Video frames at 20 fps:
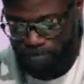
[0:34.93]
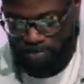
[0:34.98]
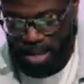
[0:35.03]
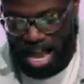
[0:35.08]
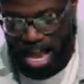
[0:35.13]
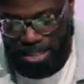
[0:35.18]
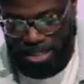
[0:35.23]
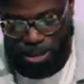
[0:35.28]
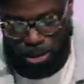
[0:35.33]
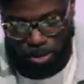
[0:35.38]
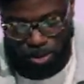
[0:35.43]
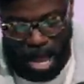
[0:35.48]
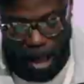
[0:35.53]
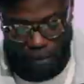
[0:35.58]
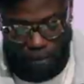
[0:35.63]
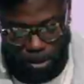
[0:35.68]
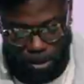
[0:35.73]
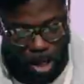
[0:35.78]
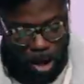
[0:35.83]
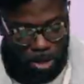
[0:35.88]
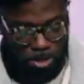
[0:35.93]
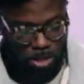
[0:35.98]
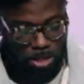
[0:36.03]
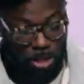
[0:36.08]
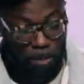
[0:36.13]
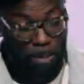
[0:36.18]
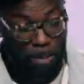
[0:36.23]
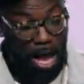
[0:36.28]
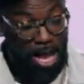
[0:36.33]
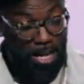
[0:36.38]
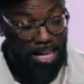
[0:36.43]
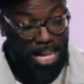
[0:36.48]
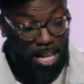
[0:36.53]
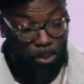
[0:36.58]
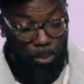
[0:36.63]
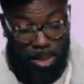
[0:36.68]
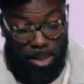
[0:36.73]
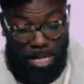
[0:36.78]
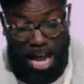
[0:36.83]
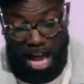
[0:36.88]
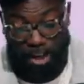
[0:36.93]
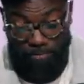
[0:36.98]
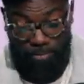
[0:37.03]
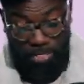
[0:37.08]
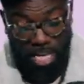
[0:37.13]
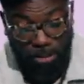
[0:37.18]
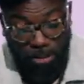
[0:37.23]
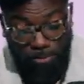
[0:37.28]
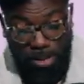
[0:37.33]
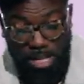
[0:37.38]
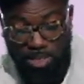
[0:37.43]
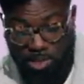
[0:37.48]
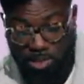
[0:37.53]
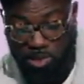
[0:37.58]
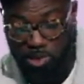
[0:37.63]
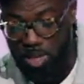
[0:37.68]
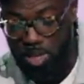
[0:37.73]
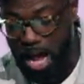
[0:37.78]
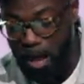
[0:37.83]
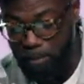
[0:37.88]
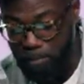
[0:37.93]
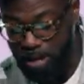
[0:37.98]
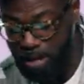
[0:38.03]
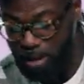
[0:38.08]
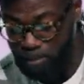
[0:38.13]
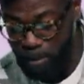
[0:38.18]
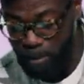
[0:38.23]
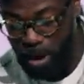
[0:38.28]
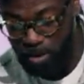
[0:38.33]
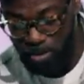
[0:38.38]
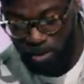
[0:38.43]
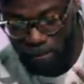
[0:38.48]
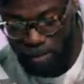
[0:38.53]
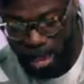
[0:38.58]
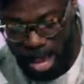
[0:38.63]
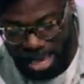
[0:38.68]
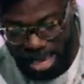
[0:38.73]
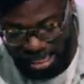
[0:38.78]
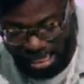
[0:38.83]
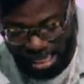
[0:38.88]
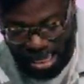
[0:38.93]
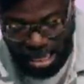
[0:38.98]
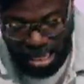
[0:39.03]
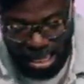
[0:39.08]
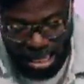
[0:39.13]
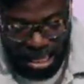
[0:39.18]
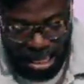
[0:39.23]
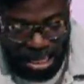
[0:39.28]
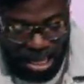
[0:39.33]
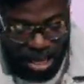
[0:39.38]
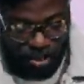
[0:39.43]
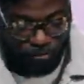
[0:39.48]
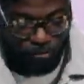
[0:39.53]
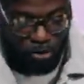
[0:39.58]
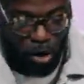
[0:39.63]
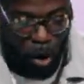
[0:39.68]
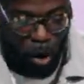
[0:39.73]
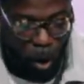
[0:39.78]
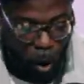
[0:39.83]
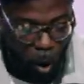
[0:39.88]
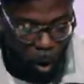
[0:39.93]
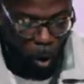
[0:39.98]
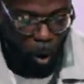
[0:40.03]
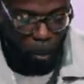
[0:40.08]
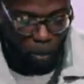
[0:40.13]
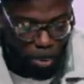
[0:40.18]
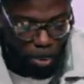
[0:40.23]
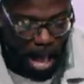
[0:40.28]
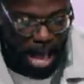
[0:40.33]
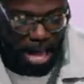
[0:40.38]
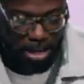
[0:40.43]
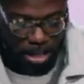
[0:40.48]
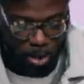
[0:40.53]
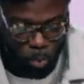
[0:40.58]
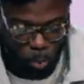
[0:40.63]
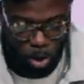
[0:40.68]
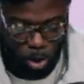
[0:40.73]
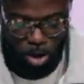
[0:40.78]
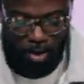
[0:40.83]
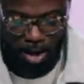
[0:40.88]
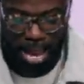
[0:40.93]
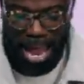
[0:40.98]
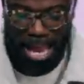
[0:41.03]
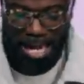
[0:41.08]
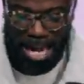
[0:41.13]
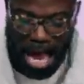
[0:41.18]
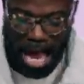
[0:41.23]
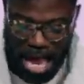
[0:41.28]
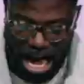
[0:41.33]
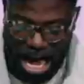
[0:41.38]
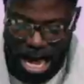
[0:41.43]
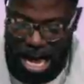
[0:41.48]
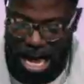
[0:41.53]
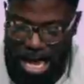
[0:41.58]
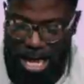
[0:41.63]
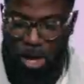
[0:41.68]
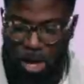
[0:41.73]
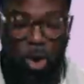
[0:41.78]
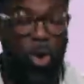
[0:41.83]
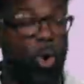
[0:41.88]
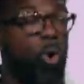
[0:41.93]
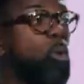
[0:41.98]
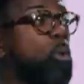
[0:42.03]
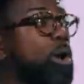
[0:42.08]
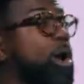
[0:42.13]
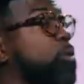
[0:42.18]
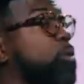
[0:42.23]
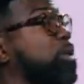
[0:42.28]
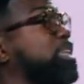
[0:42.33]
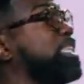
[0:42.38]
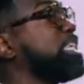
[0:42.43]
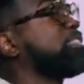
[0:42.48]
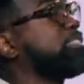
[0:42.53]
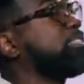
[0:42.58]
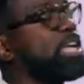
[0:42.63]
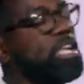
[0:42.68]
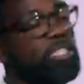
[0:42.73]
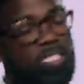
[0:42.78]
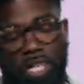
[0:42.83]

I do not belong to the body, it would not for that reason stop being part of the body. If the whole body were an eye, where would the sense